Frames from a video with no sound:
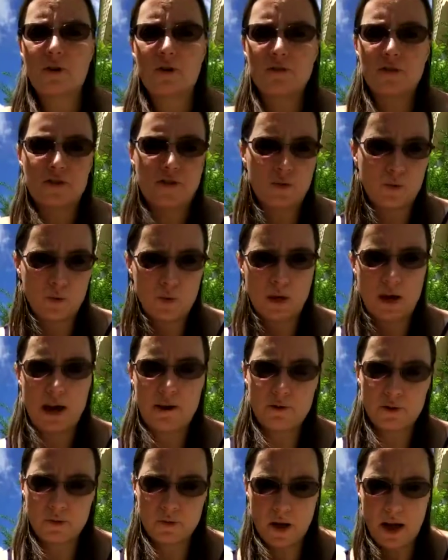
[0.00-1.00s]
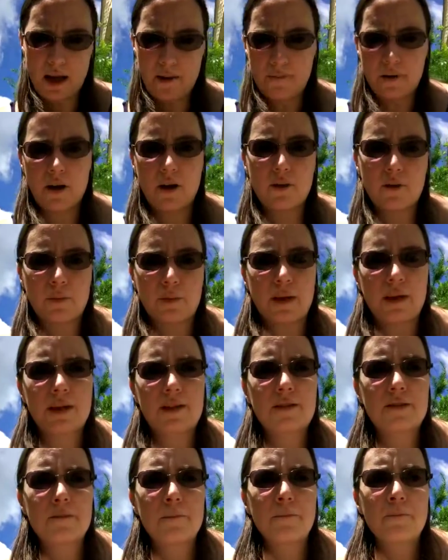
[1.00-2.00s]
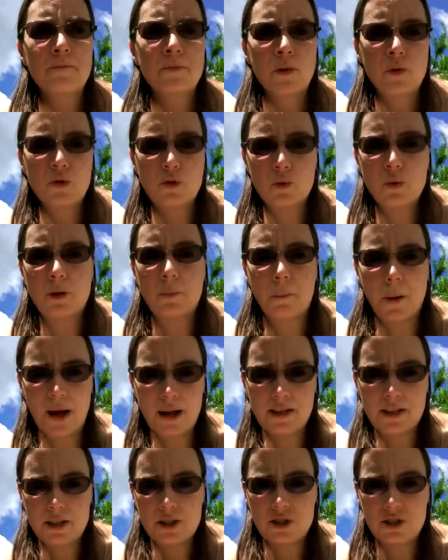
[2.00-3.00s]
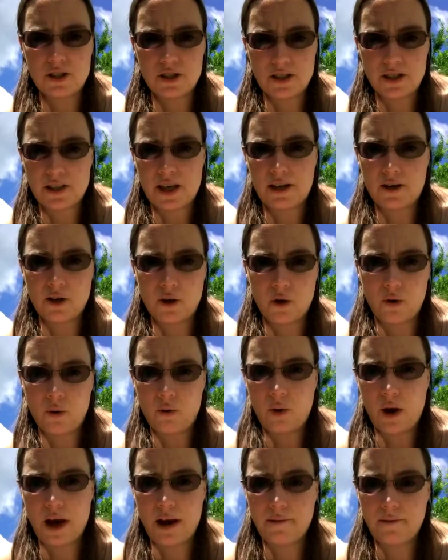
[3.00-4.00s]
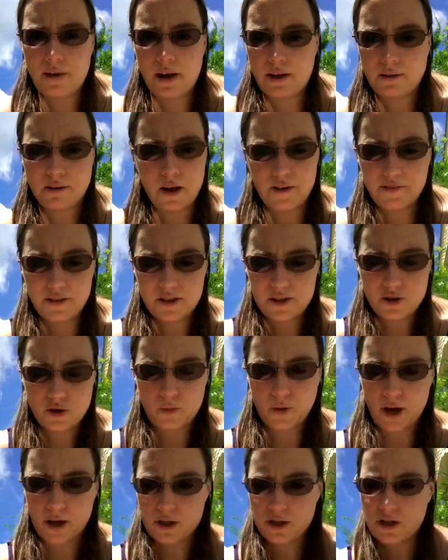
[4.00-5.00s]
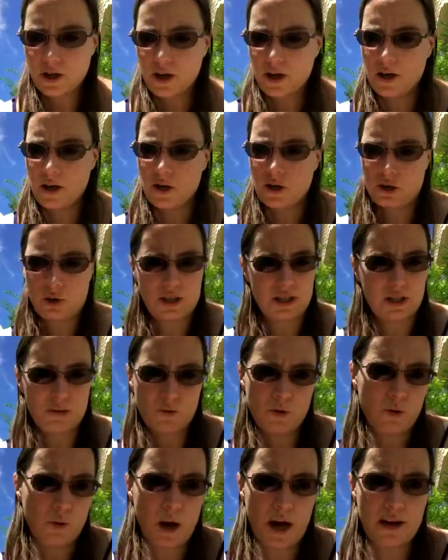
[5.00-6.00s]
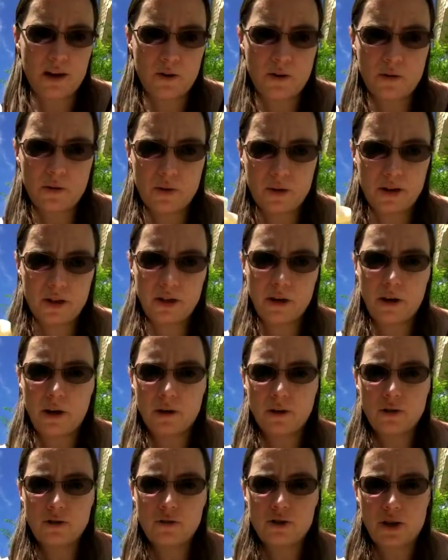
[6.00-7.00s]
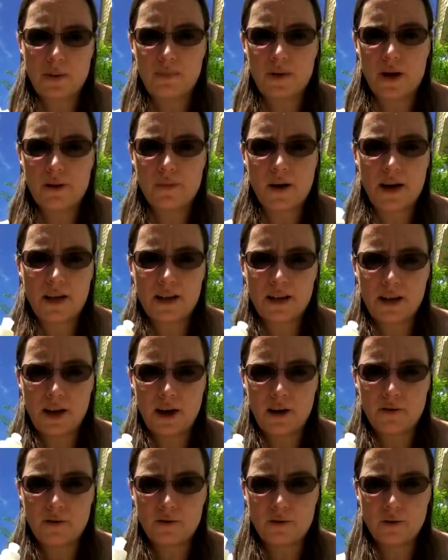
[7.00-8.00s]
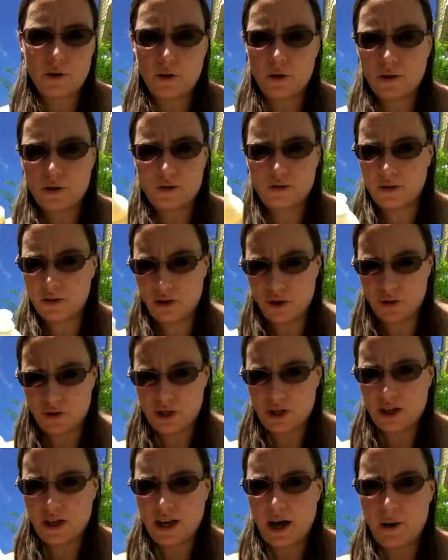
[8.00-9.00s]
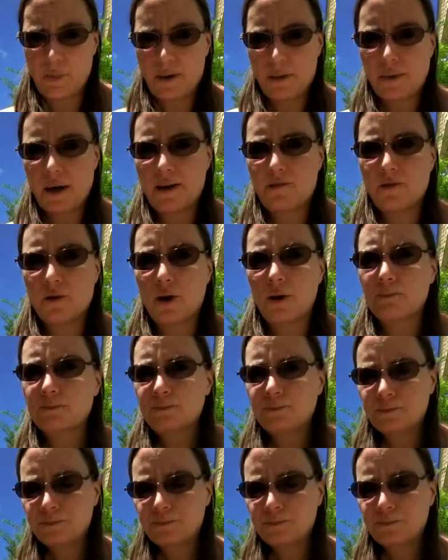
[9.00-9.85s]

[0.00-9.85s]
over from when I was at my other place doing my dishes, because I know I love it so much. So I said, well, why don't you jump on my ER, or she can help me pay for it,